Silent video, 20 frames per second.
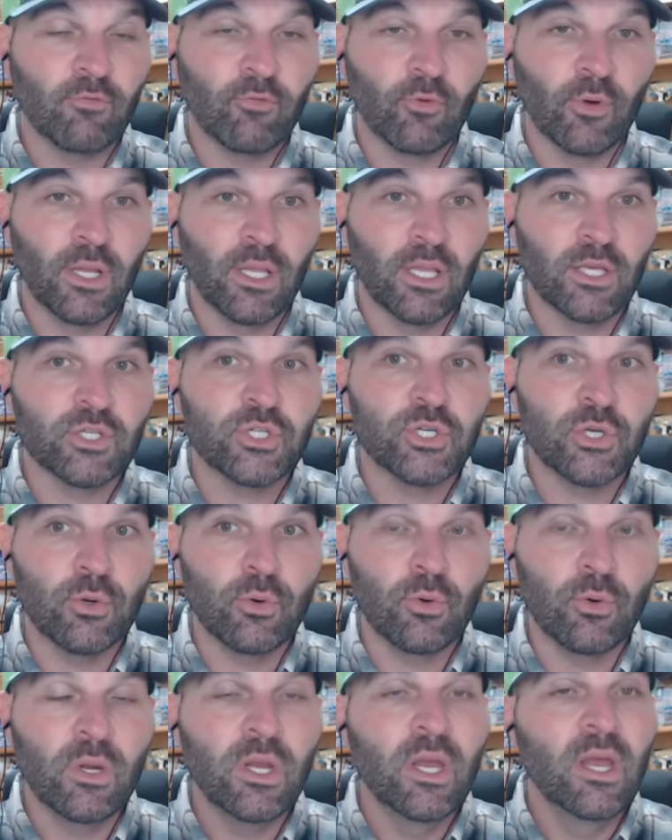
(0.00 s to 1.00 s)
for
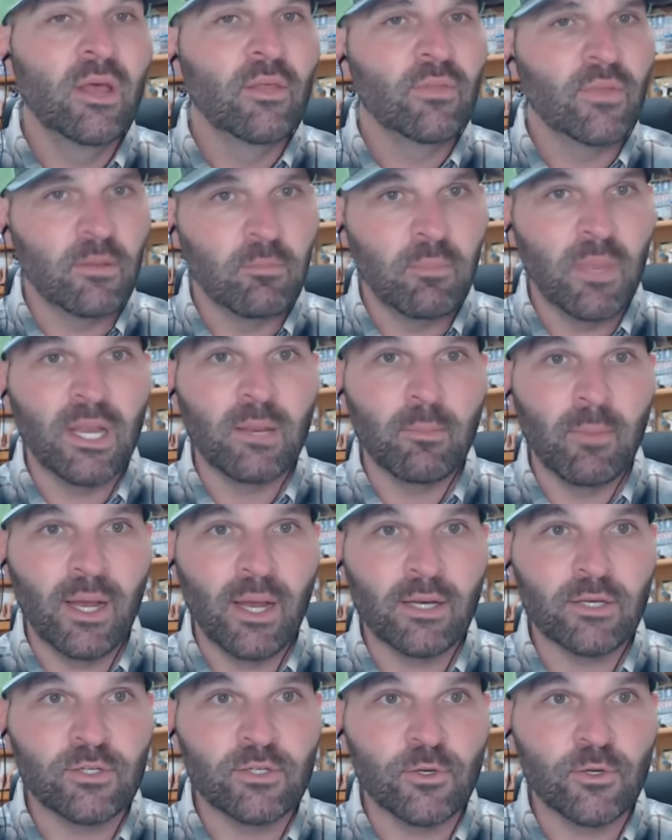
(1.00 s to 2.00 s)
LSU than many
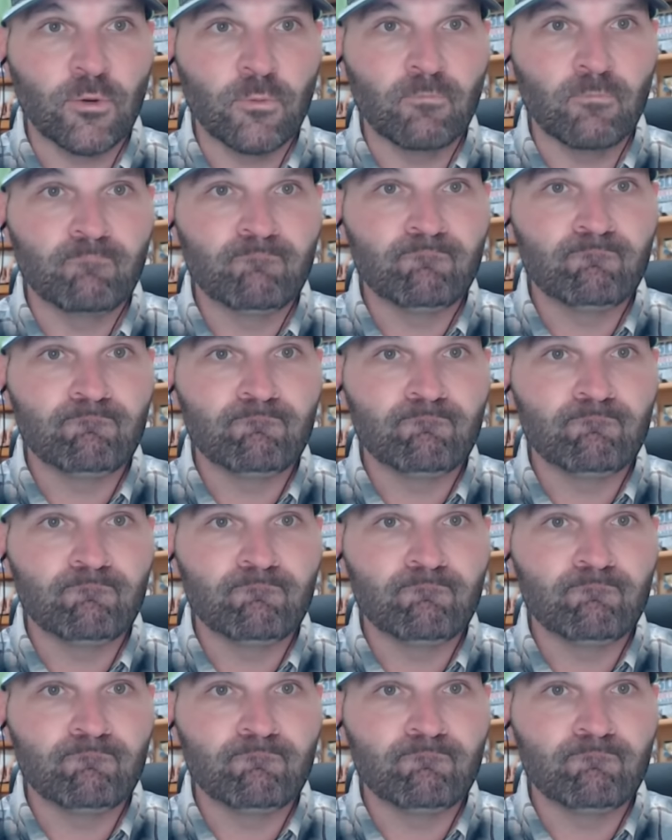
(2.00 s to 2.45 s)
might assume.